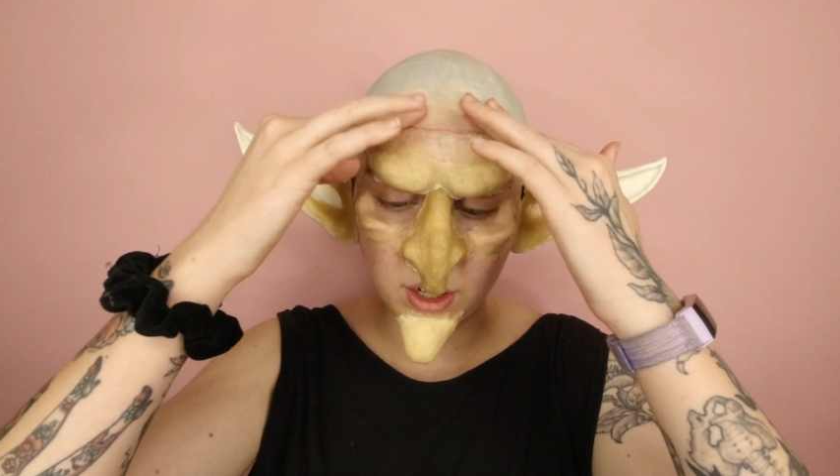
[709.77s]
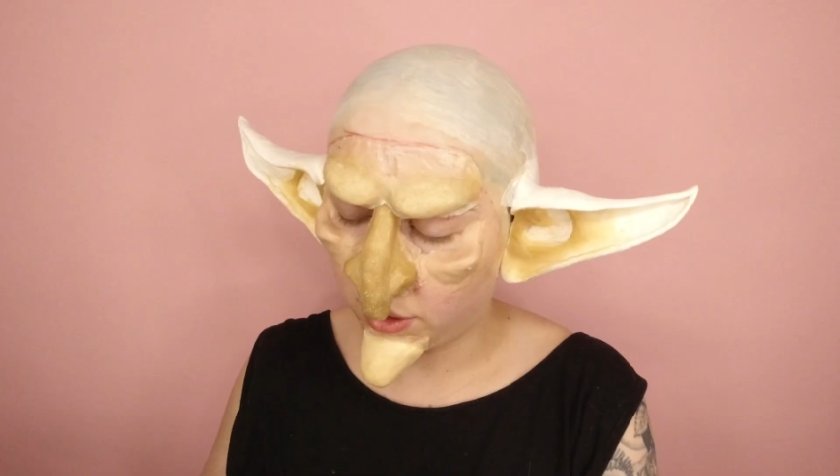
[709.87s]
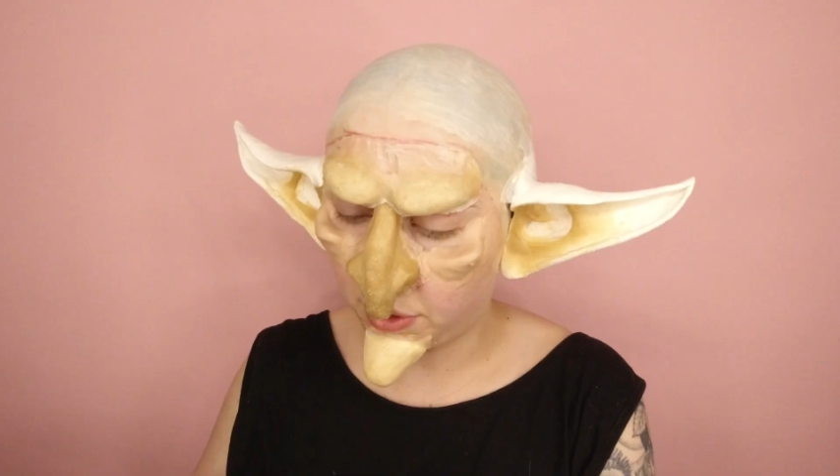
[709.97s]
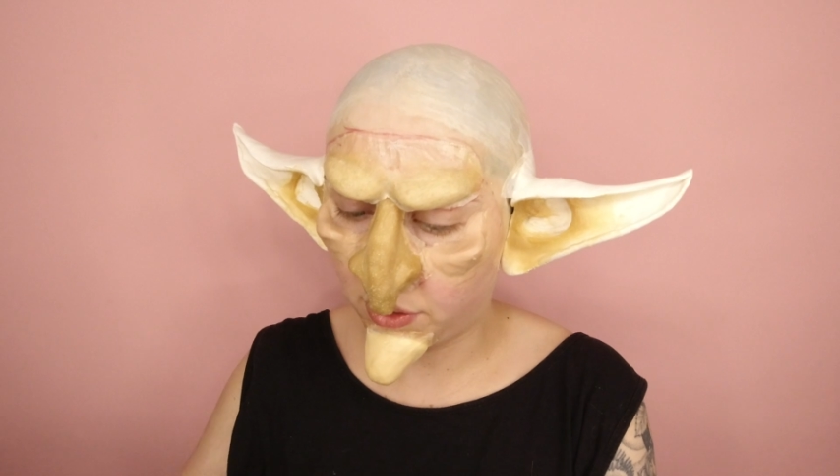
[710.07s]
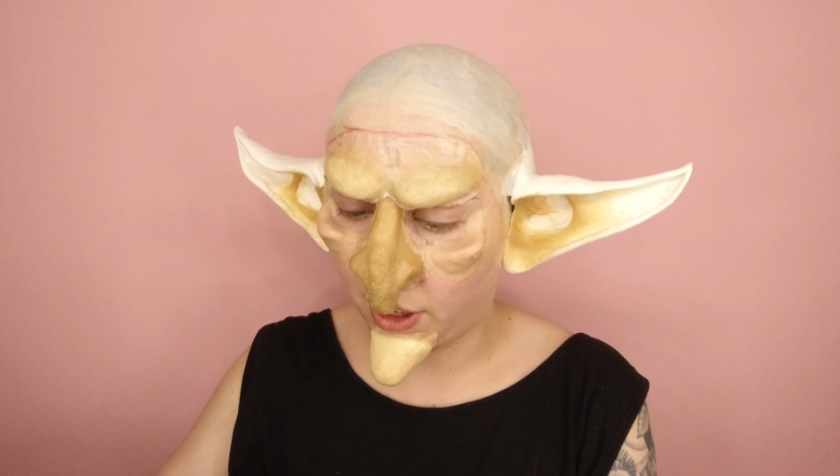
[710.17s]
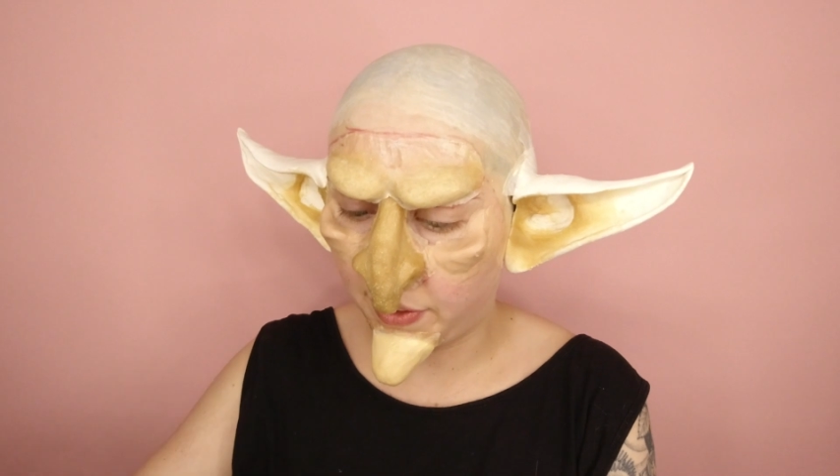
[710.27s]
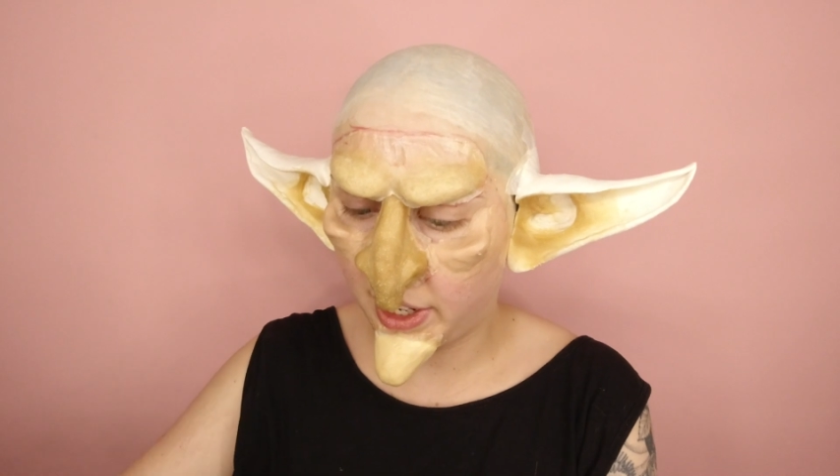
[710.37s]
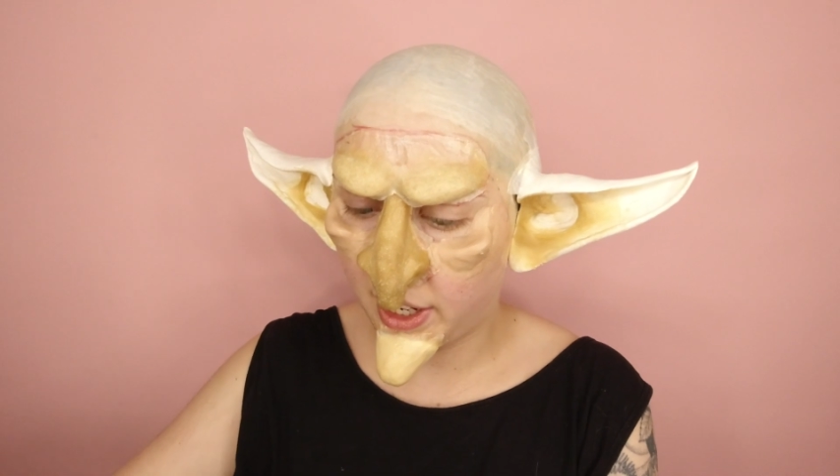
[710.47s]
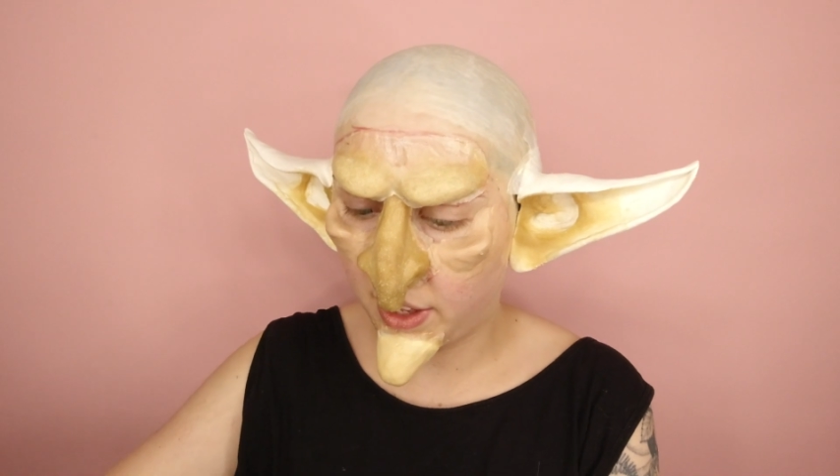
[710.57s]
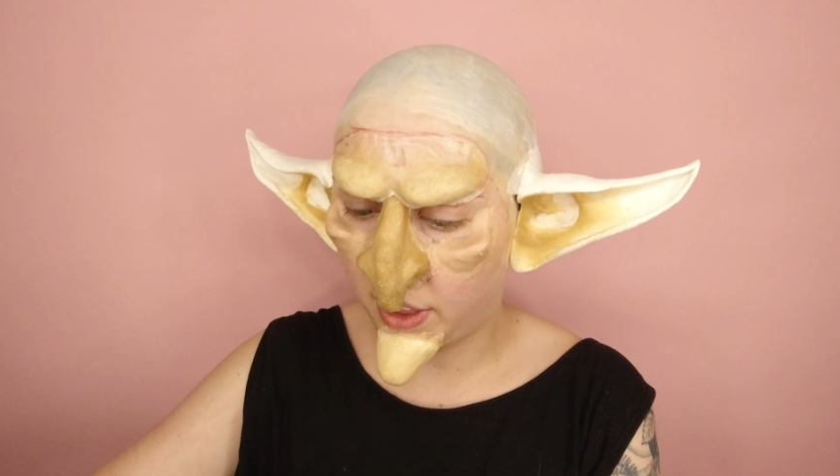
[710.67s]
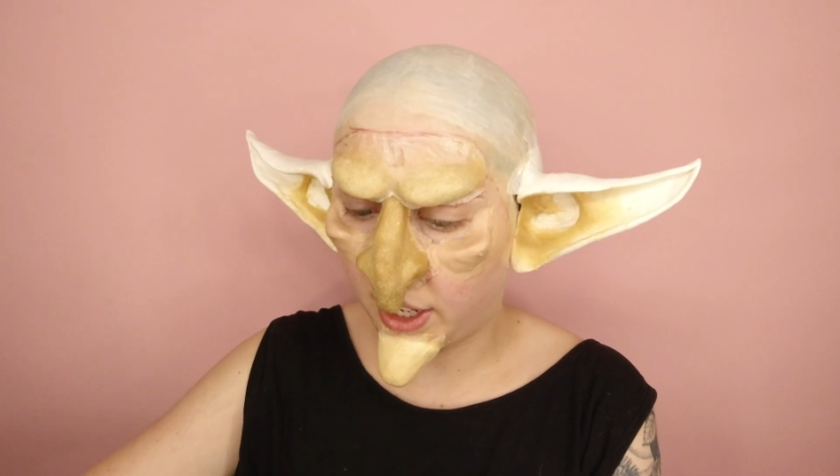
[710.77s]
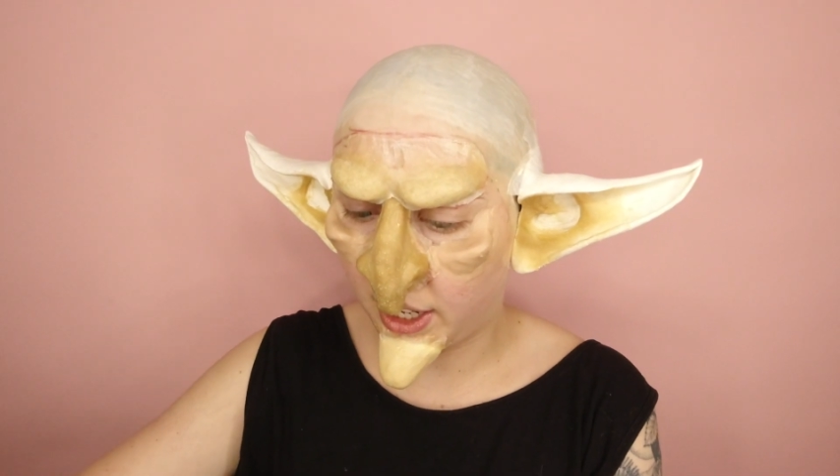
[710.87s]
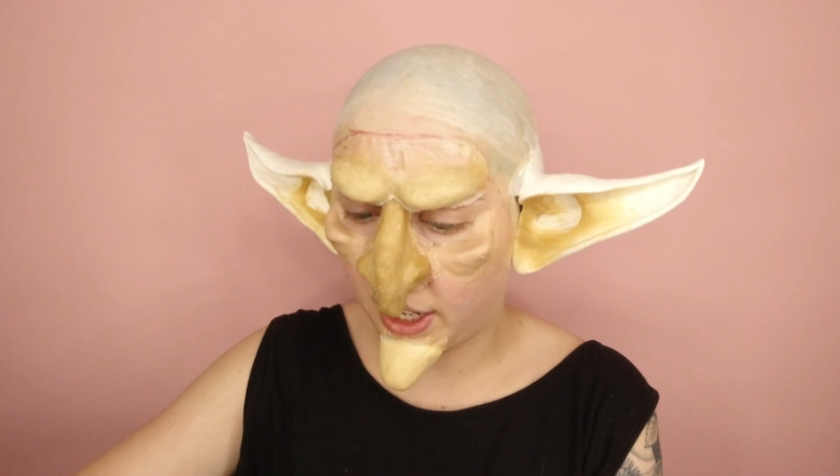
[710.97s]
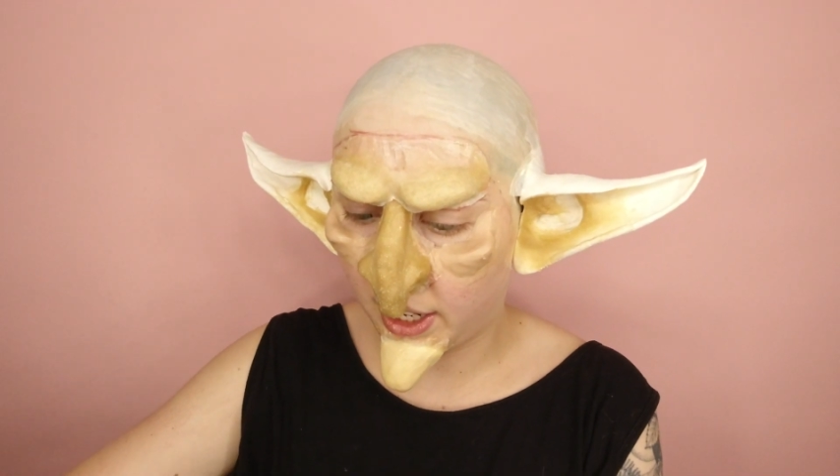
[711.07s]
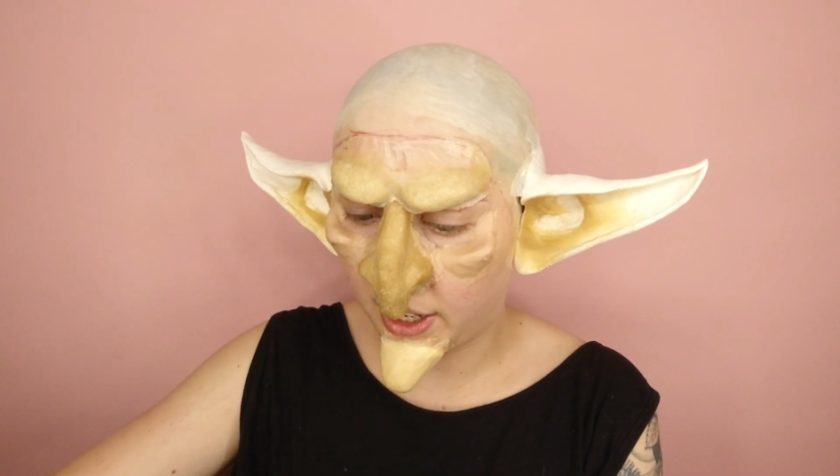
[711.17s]
So I'm just grabbing
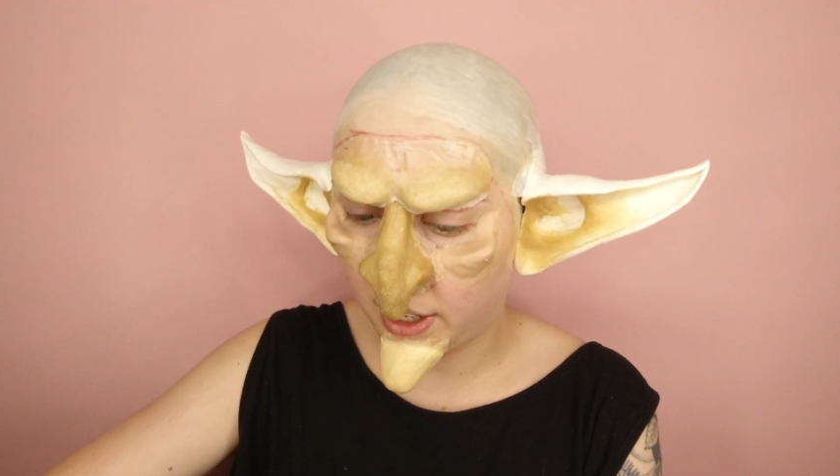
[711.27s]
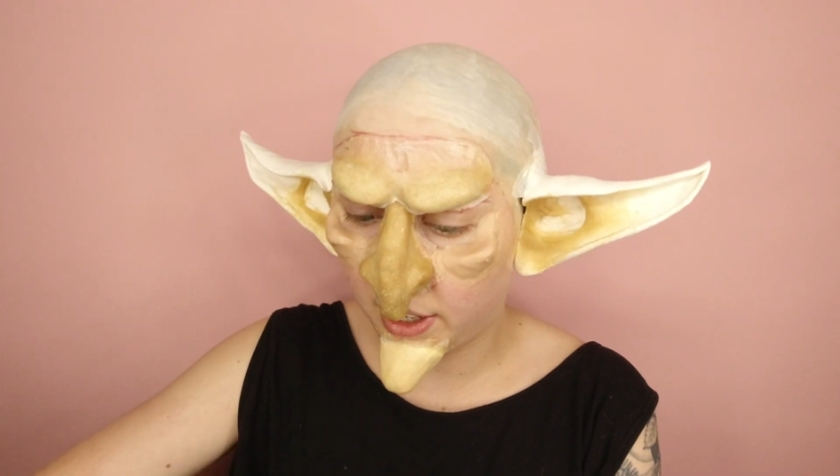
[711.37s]
the